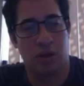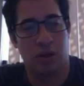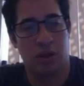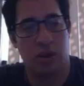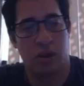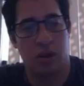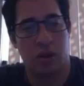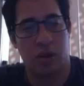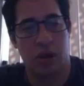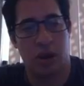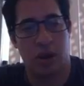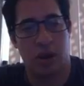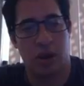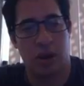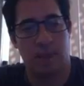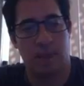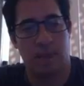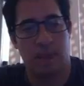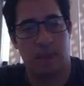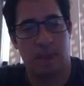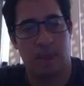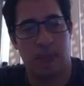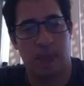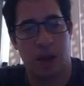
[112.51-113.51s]
Okay.
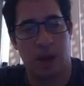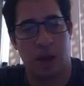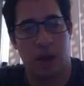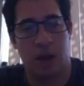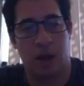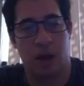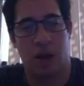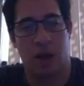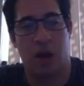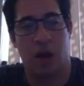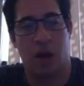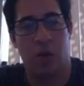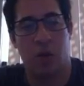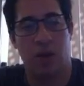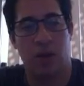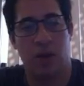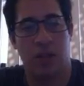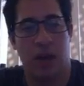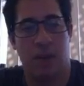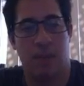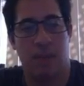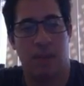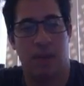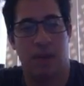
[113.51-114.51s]
And it always
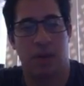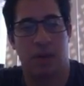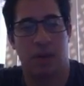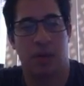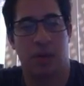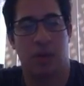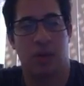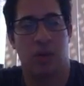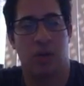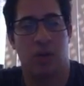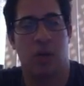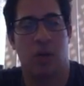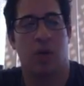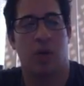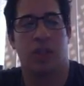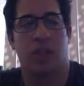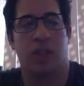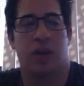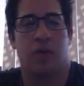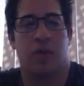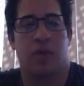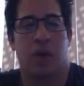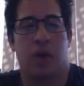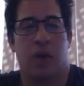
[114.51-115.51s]
happens, you always
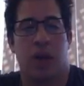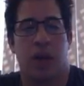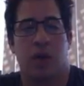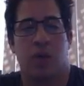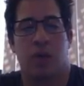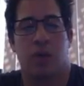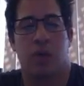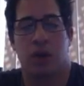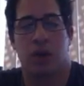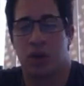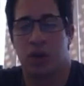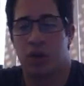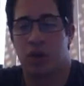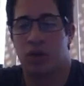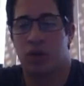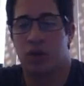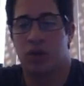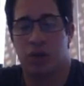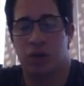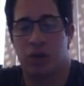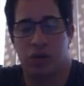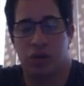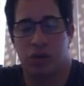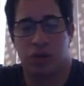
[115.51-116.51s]
have weight when you're close to
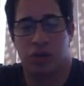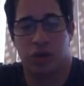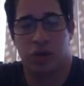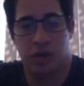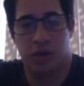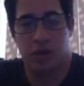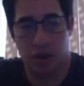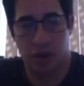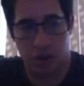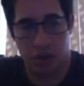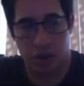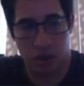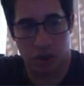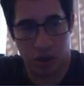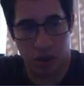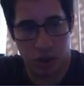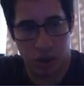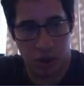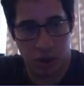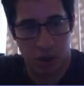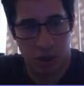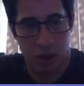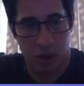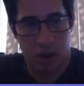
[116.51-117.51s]
Earth's surface.
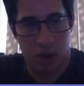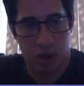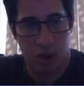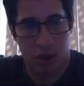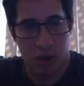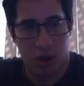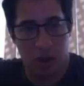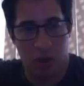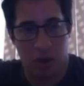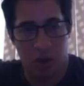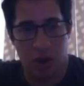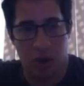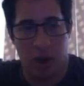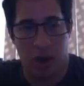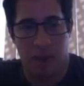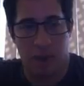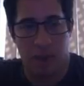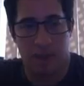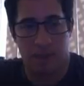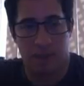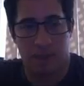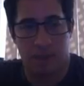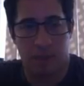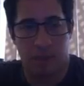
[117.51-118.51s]
Okay,
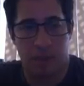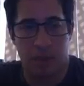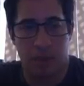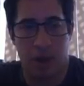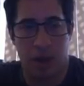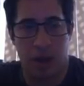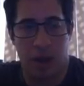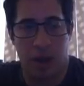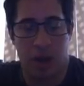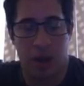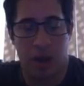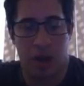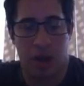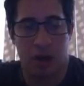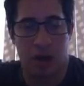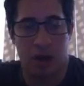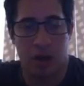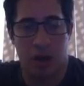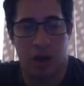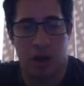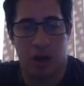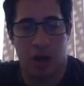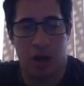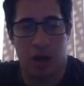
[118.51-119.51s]
and
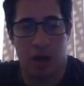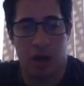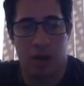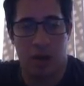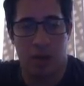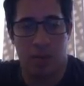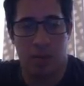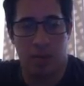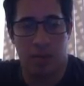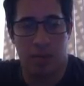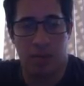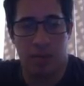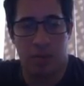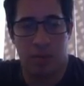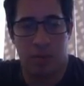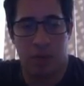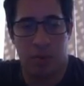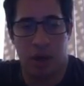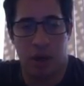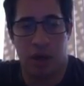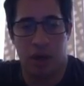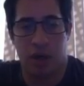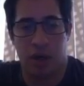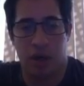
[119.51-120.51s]

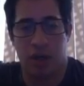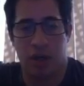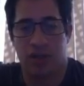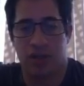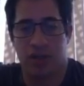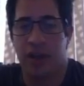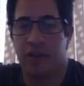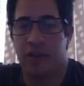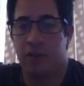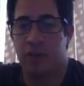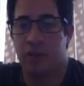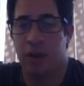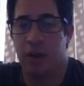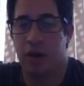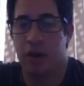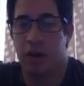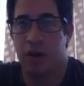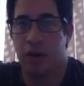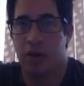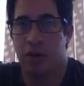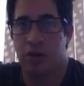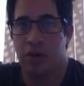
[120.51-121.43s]
it doesn't have to be Earth.